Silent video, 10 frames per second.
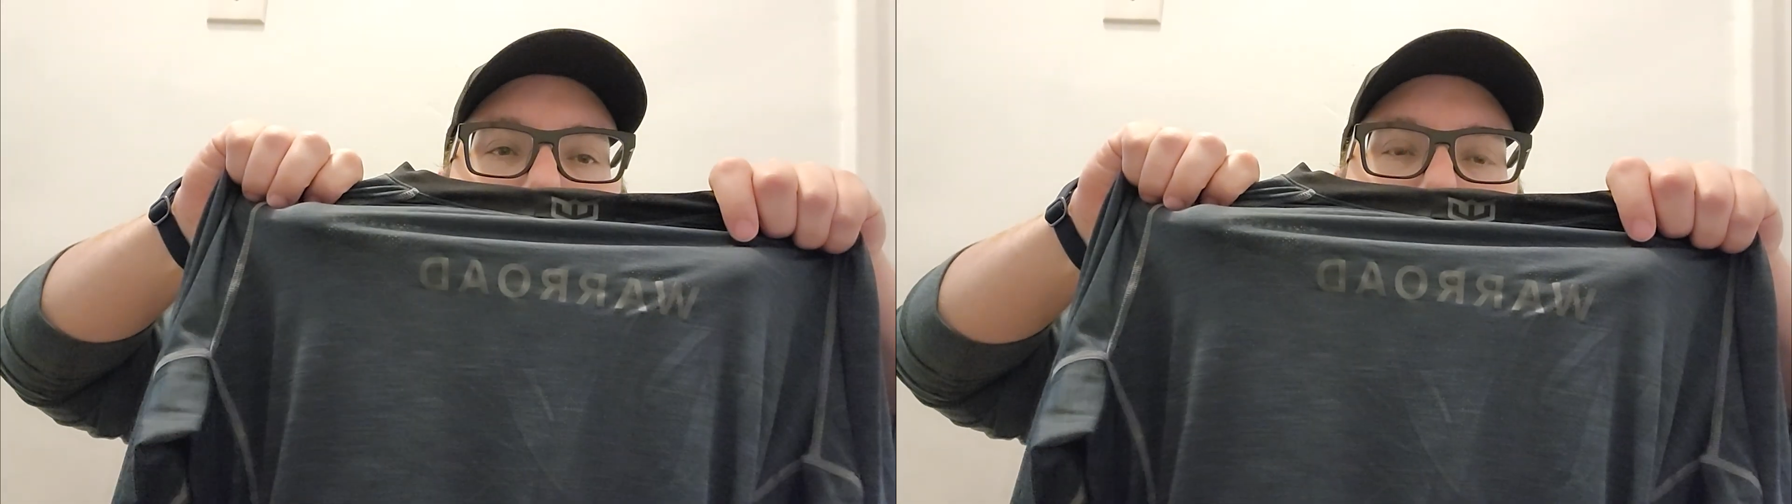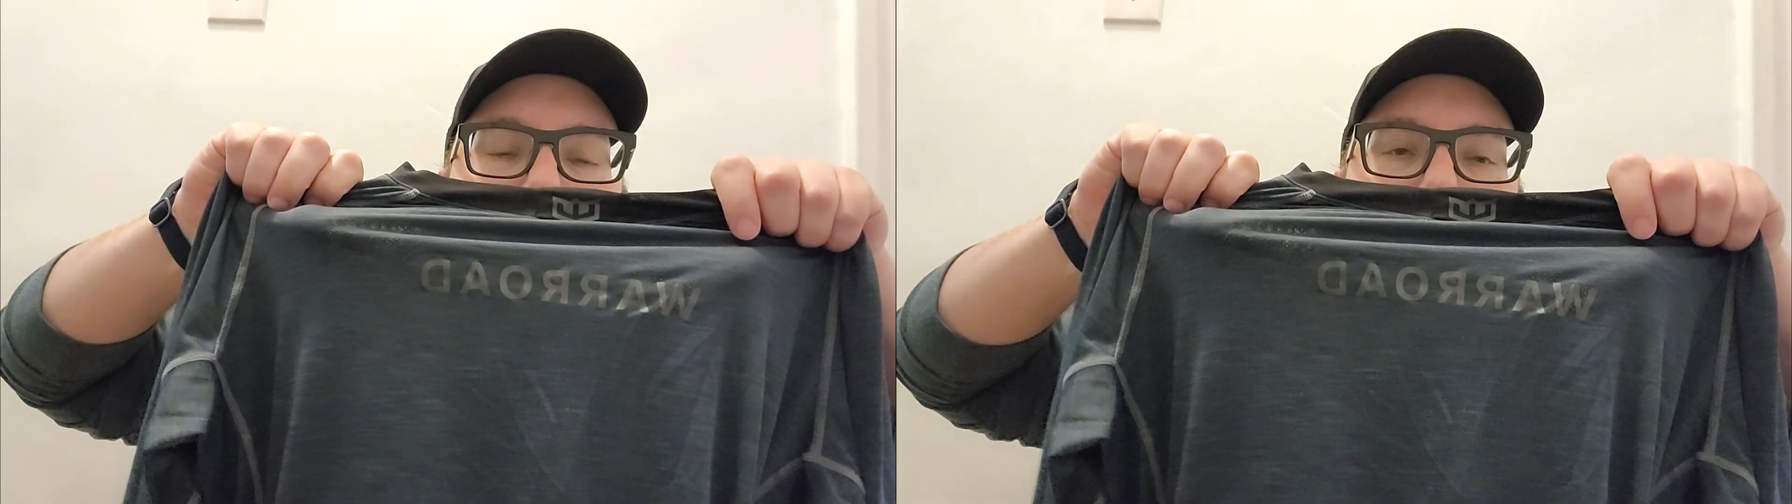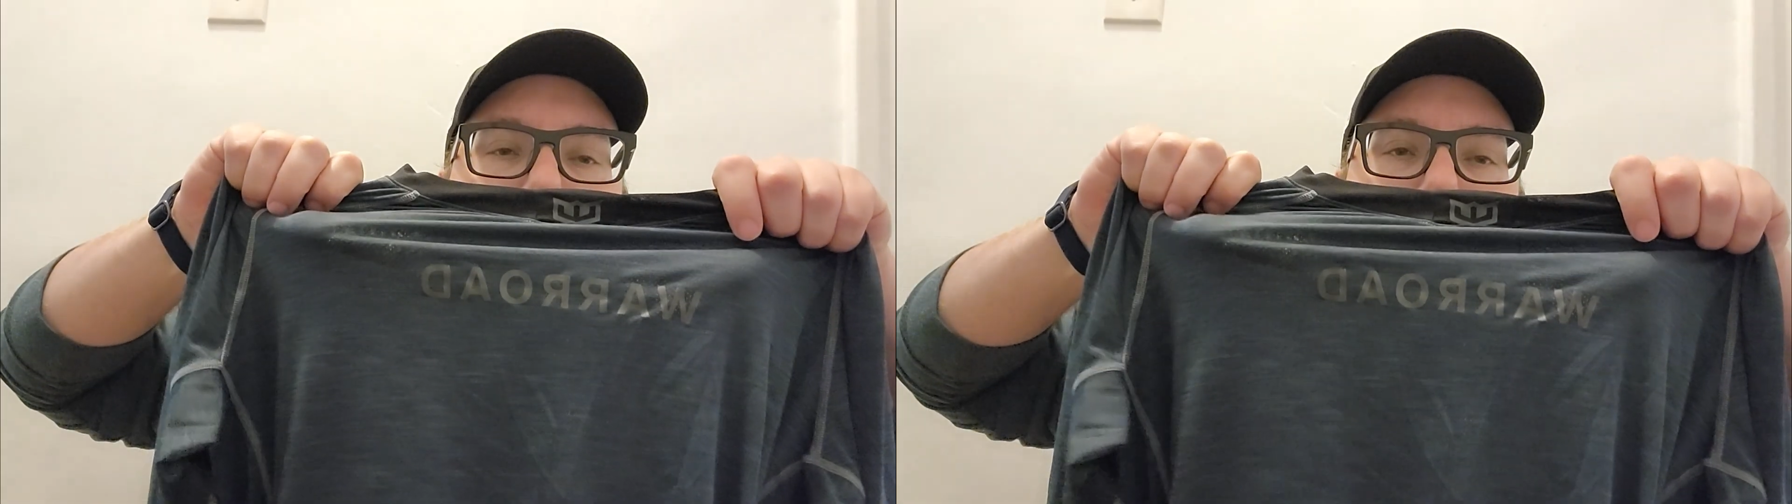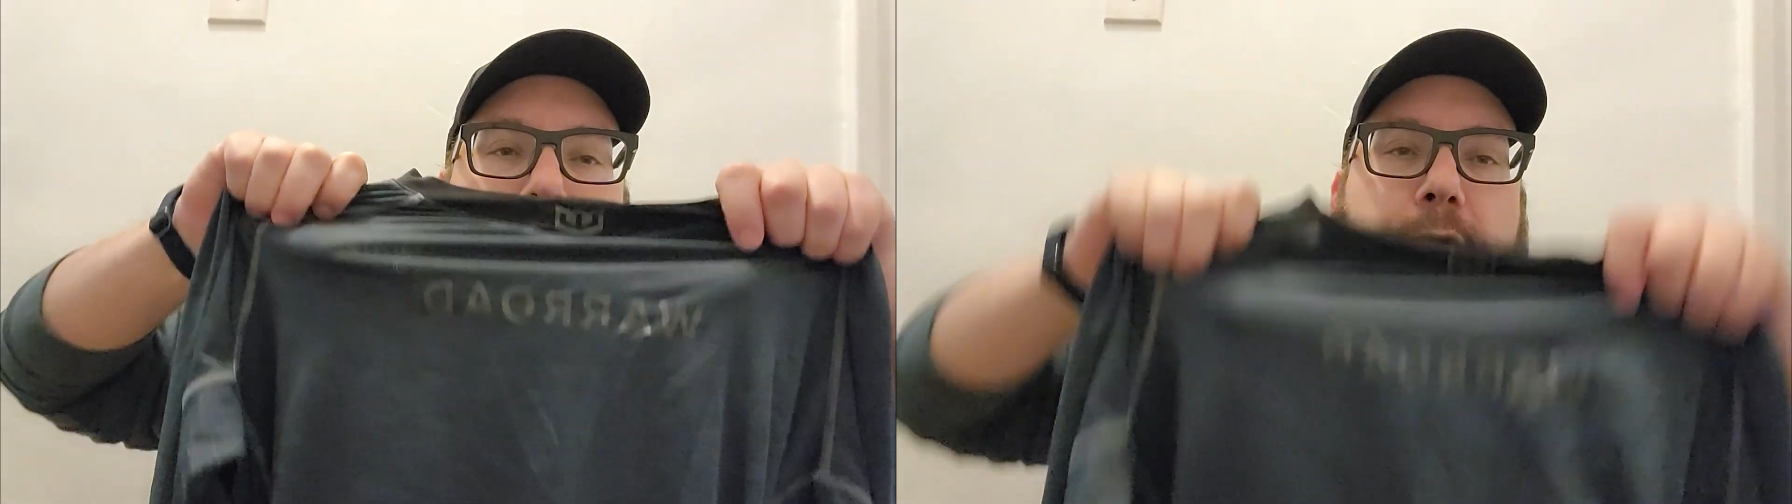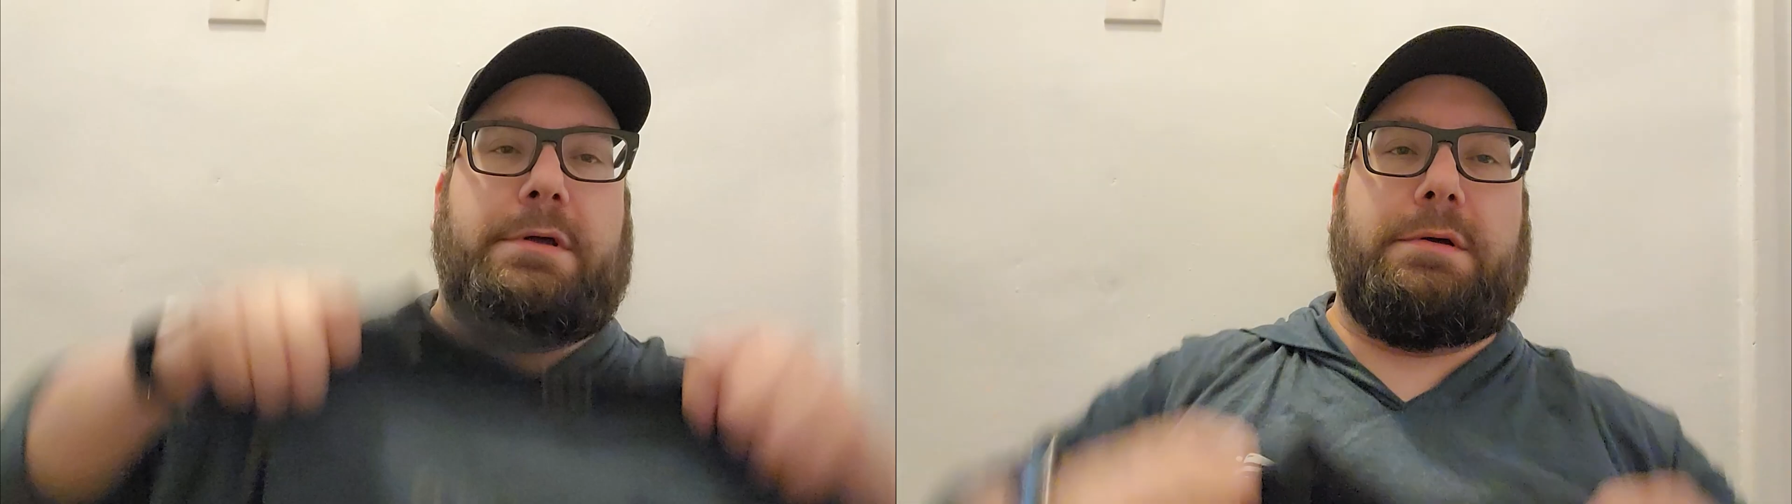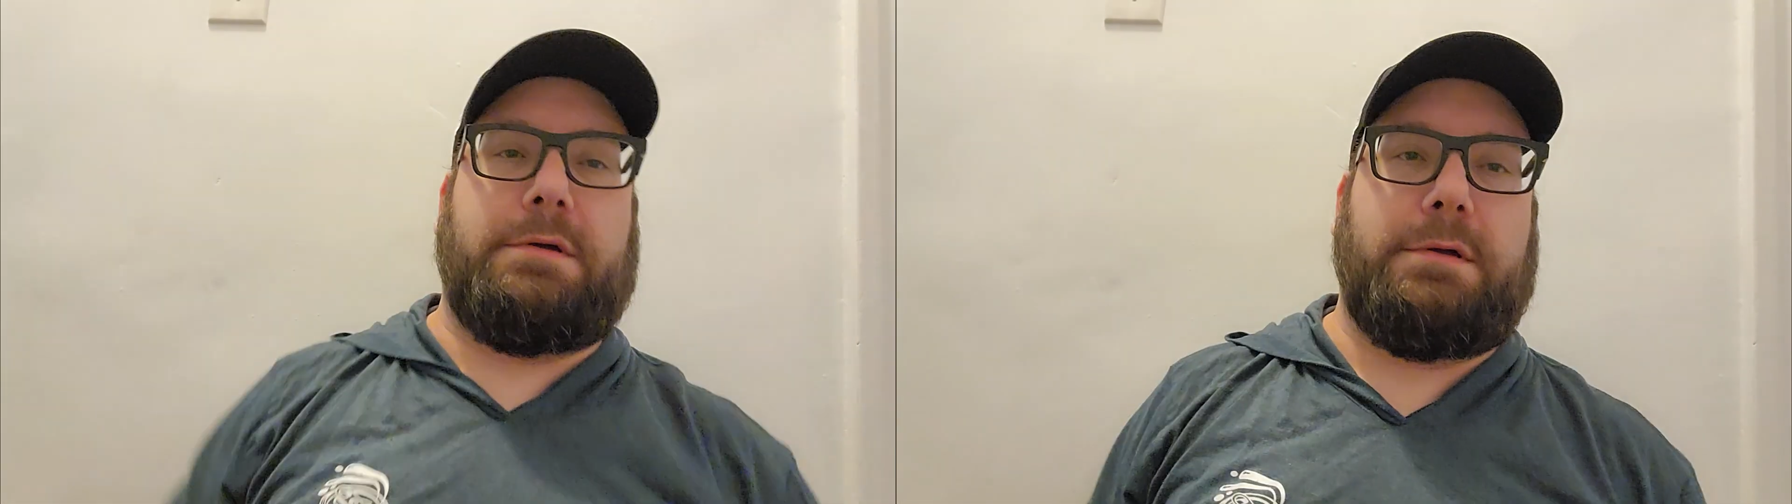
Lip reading: Warroad